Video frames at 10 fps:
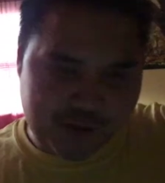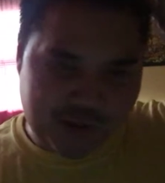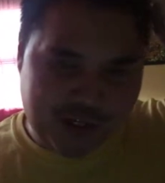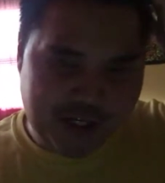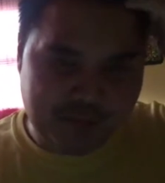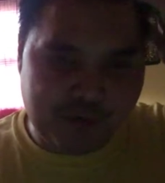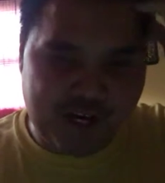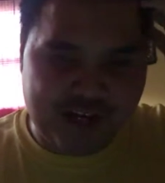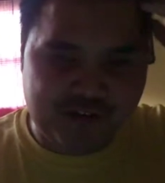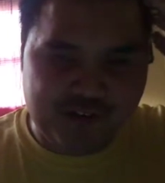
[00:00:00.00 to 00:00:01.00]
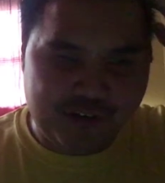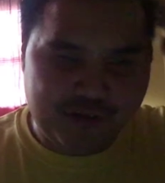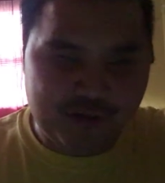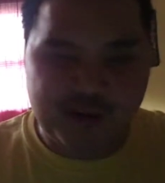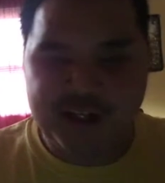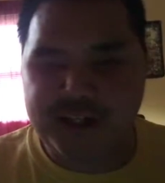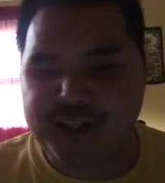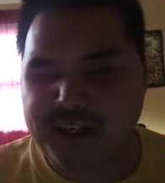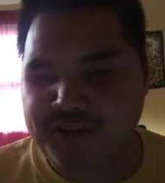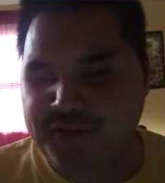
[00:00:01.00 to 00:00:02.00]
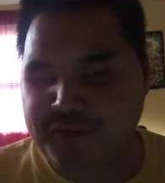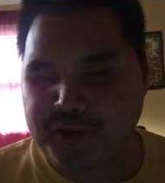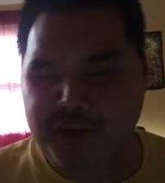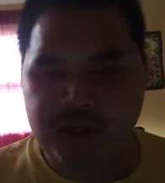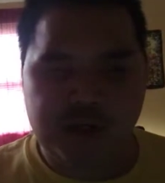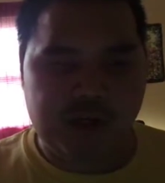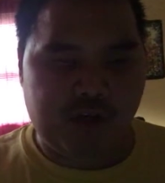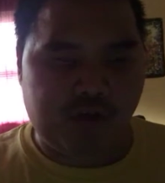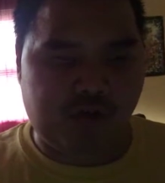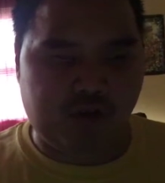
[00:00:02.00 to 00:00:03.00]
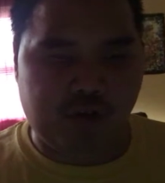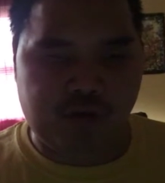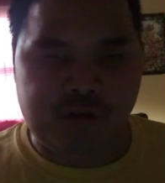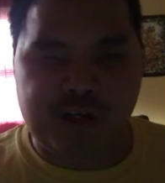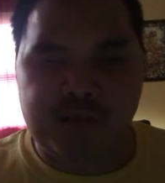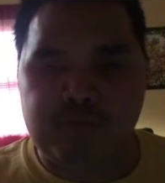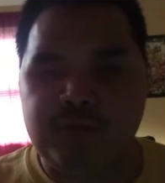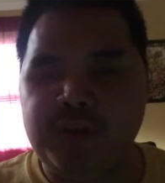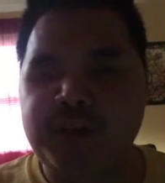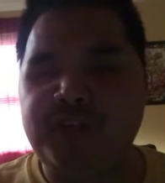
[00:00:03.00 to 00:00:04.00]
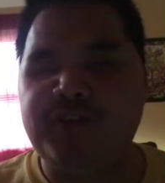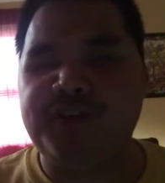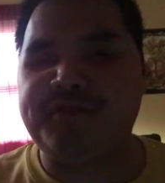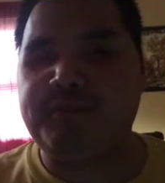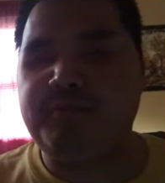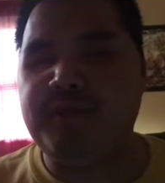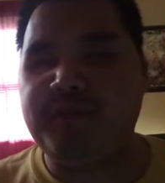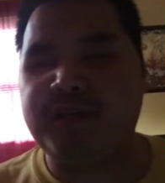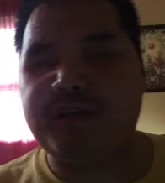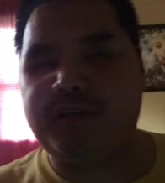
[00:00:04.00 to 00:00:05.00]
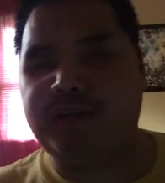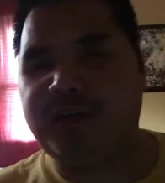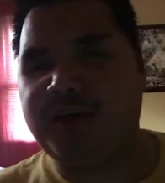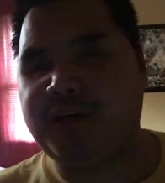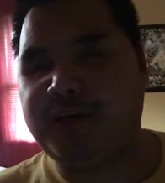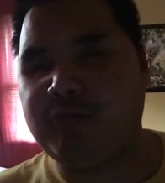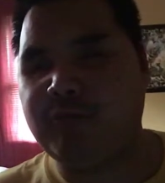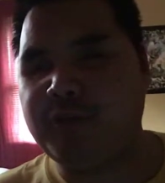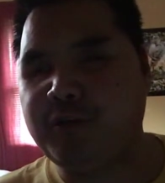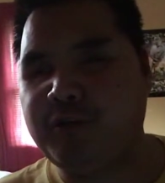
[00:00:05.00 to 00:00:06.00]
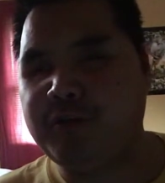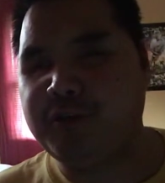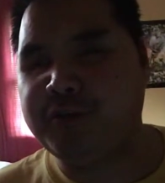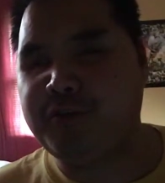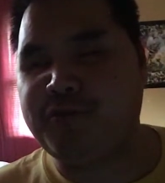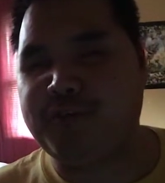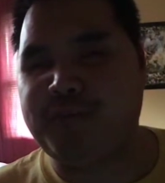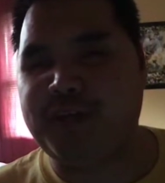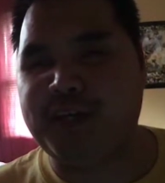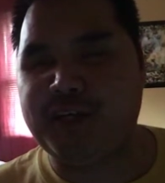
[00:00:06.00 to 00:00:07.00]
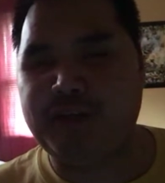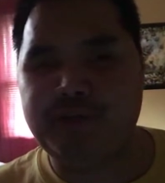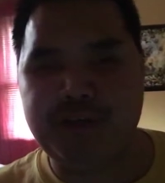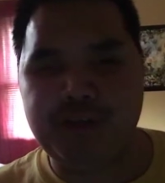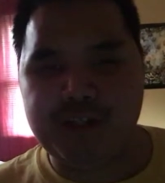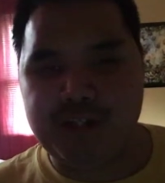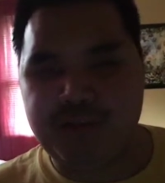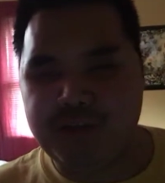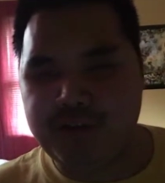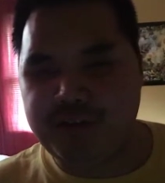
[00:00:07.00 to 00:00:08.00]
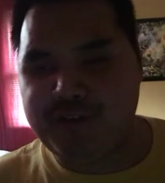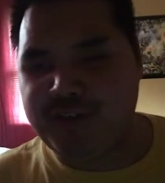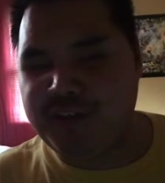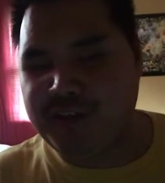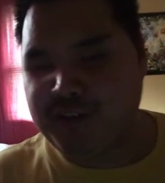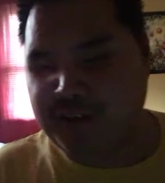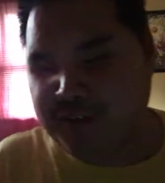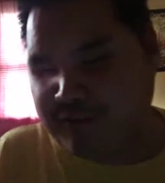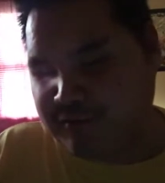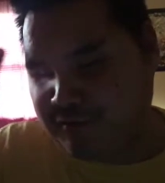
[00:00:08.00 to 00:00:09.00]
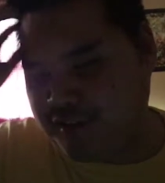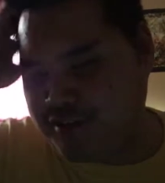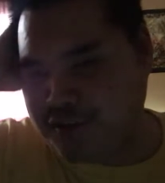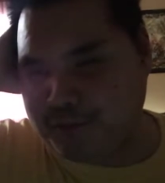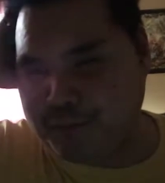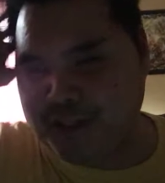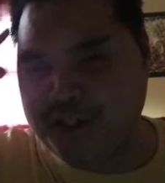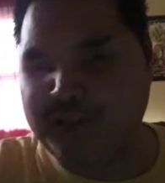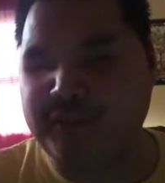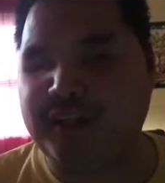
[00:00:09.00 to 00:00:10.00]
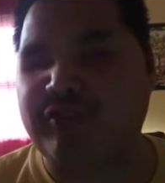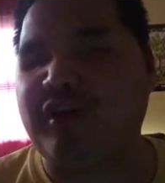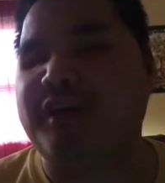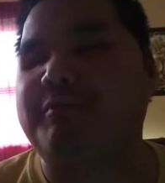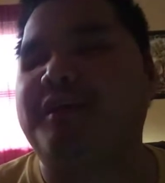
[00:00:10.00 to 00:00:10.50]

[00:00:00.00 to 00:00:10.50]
hammer action graded keys, so it really does mimic a real acoustic piano. Even though it's a digital piano, electronic